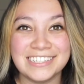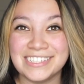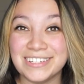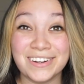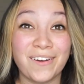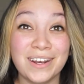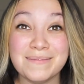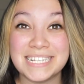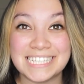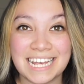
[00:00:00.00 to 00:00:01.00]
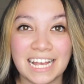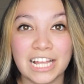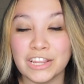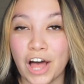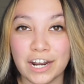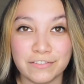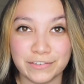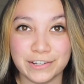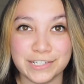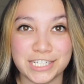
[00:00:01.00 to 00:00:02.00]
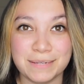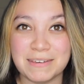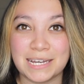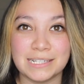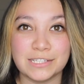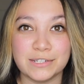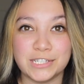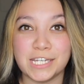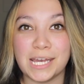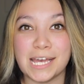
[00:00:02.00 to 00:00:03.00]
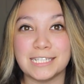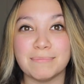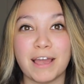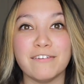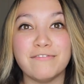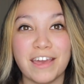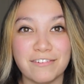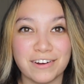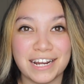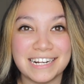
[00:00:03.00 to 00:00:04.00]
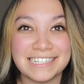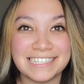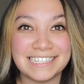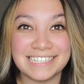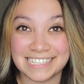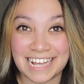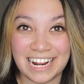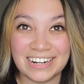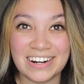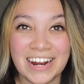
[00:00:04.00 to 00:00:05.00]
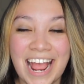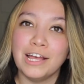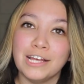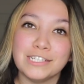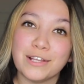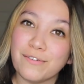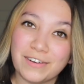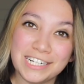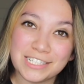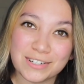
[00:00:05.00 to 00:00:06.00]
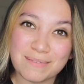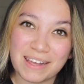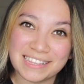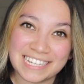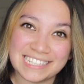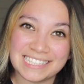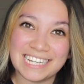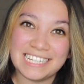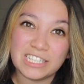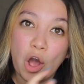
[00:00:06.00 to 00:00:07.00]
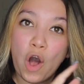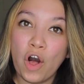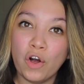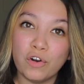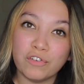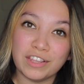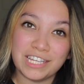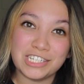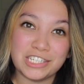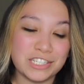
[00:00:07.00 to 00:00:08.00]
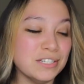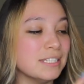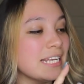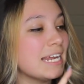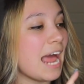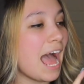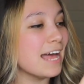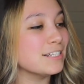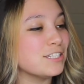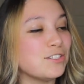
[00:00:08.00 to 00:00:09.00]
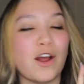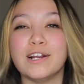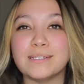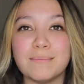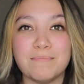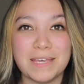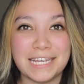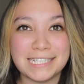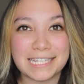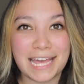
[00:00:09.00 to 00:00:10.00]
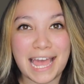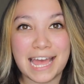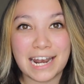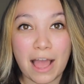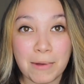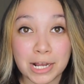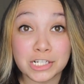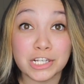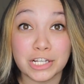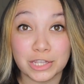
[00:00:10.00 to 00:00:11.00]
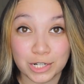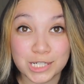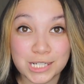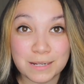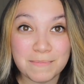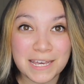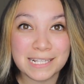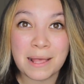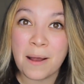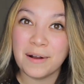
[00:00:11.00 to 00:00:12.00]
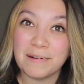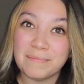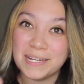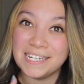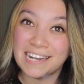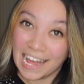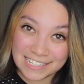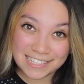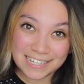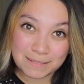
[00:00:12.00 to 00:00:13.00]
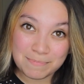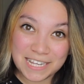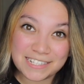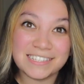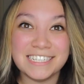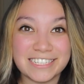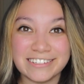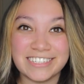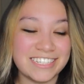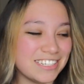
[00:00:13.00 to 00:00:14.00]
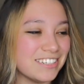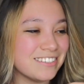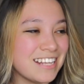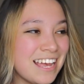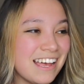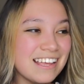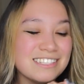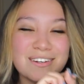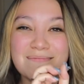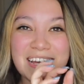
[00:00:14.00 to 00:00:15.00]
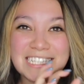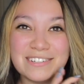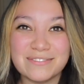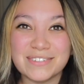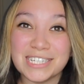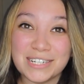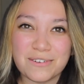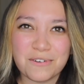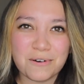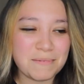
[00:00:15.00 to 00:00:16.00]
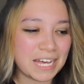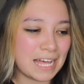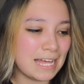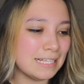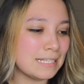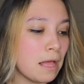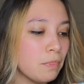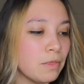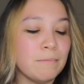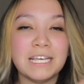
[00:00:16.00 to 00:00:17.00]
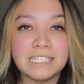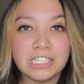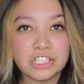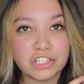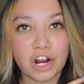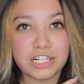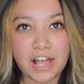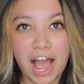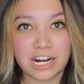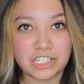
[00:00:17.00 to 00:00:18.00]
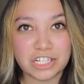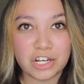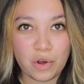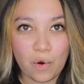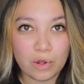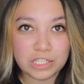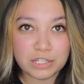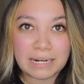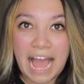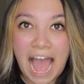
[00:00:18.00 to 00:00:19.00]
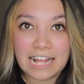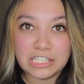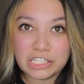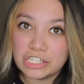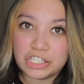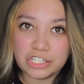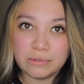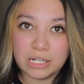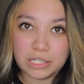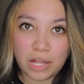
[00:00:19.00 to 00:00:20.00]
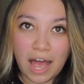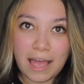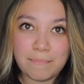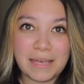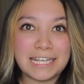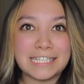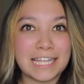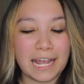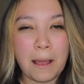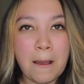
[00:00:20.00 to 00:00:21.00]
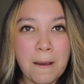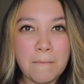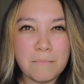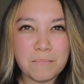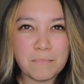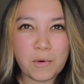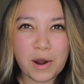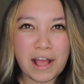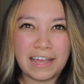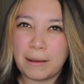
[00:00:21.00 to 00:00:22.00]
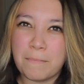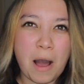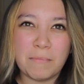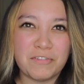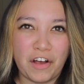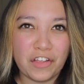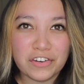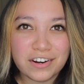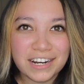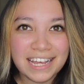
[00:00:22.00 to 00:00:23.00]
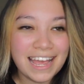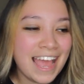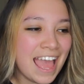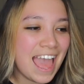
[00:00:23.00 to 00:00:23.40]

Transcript: So you're going to be seeing a lot of Gucci because Gucci is my favorite designer. So a funny story about this is all over these shoes it has stars and bees, and I'm actually allergic to bees, but not to these bees on these Gucci shoes. So it makes it really cool because the bees and the stars are actually in gold, so it adds to the shoe a lot and makes it like more like a pop of color on it.